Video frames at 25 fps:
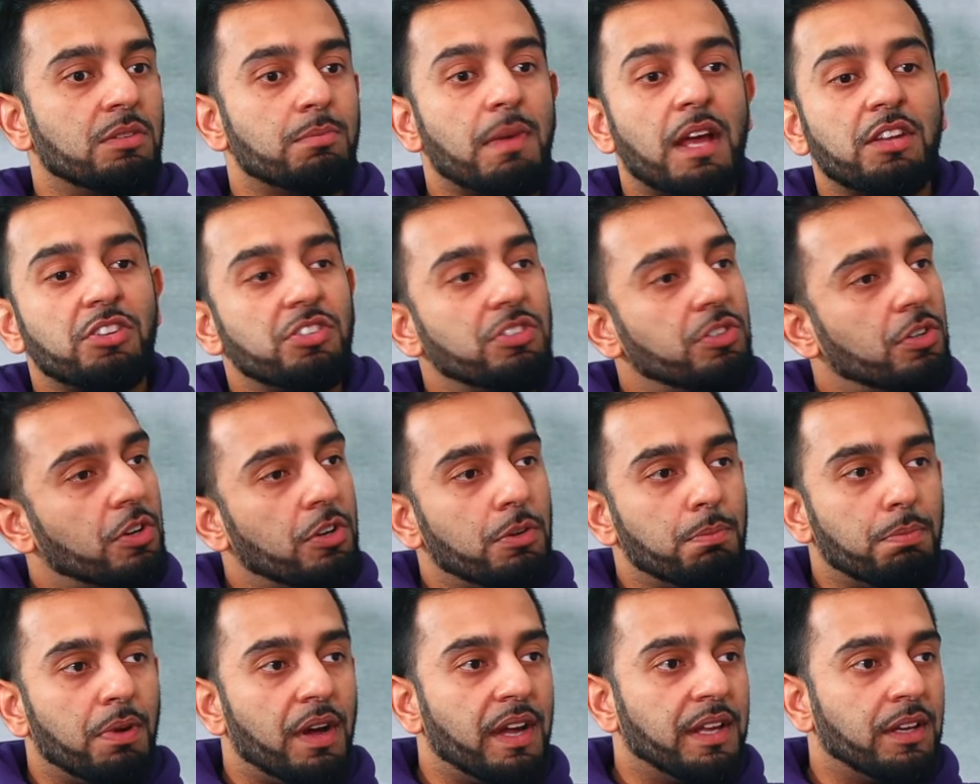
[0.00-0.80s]
imagine you
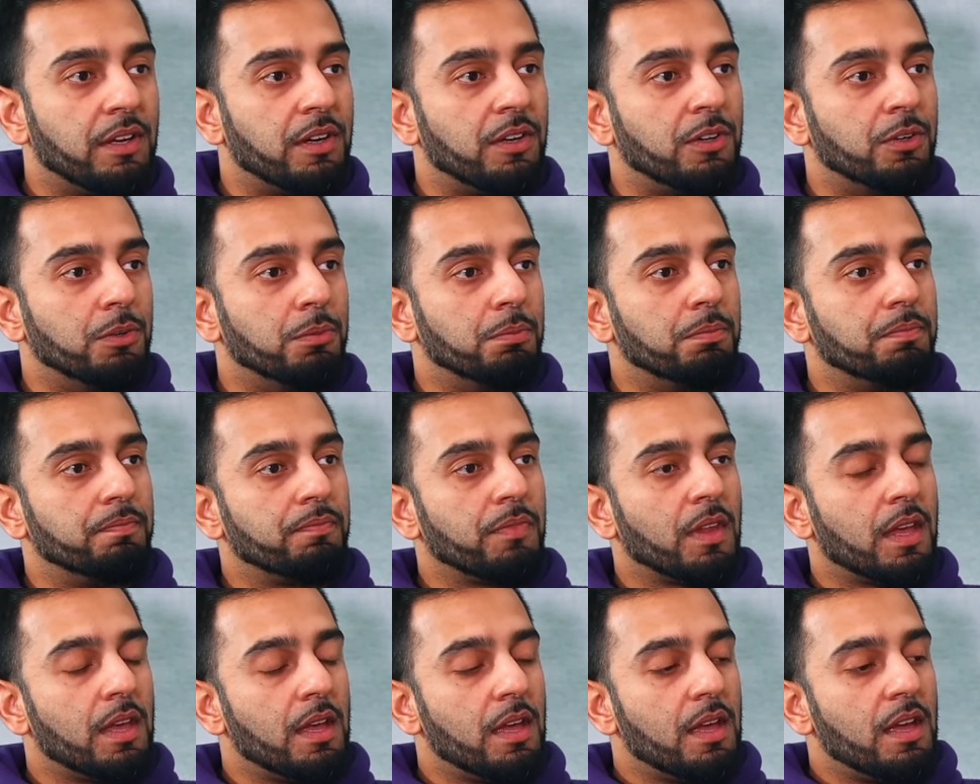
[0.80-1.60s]
could buy a home,
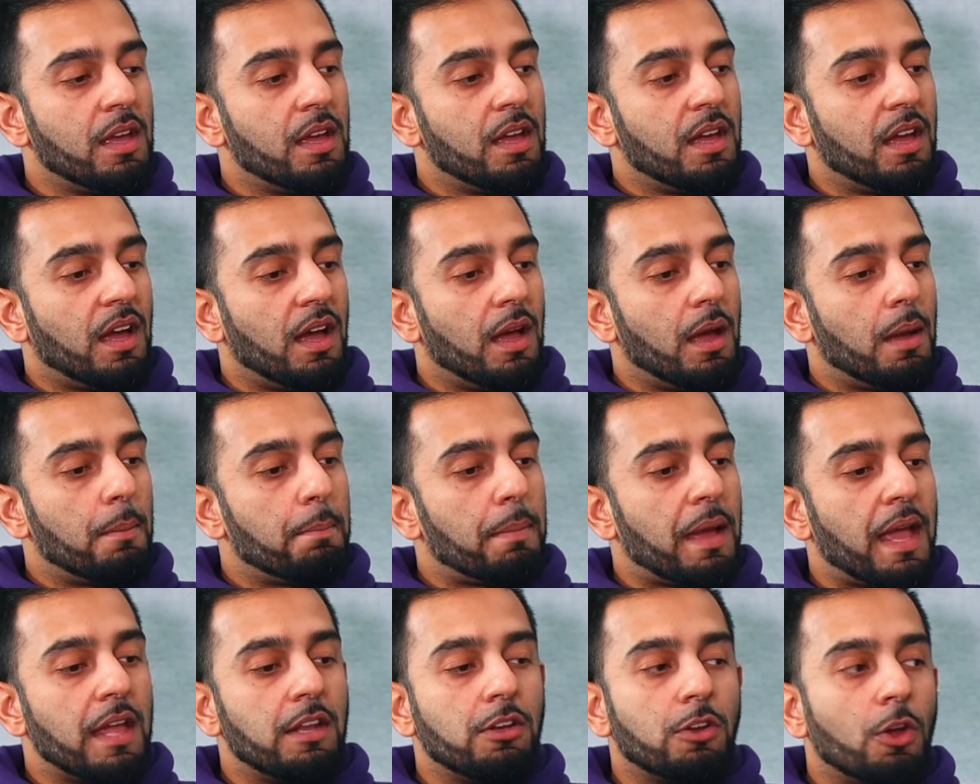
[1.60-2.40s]

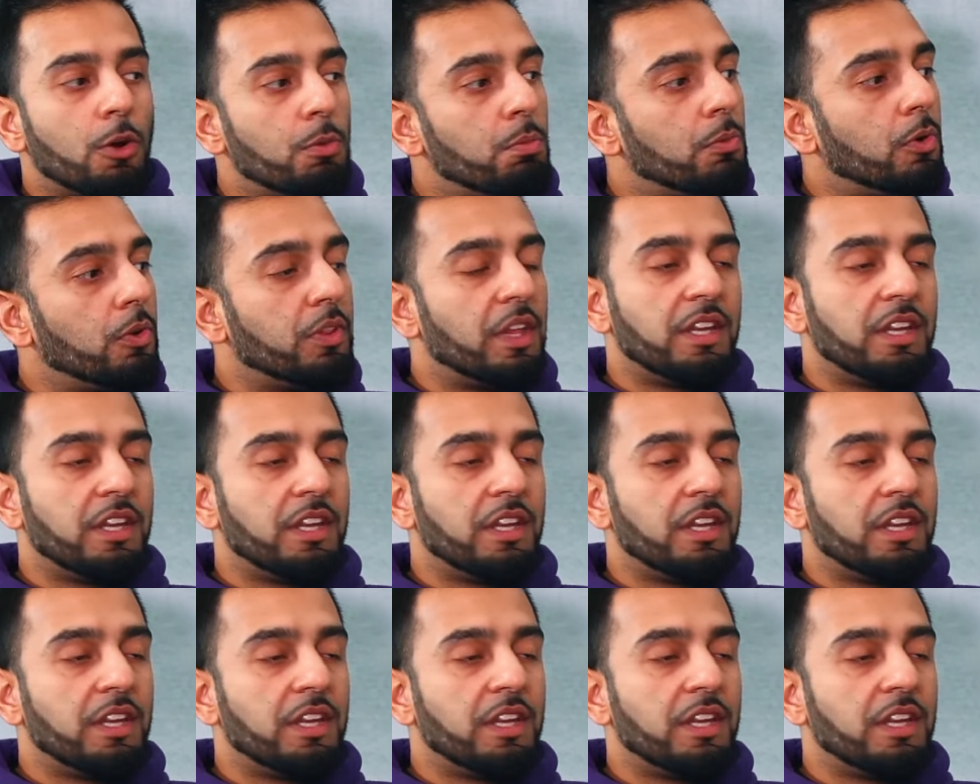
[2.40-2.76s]
pay no more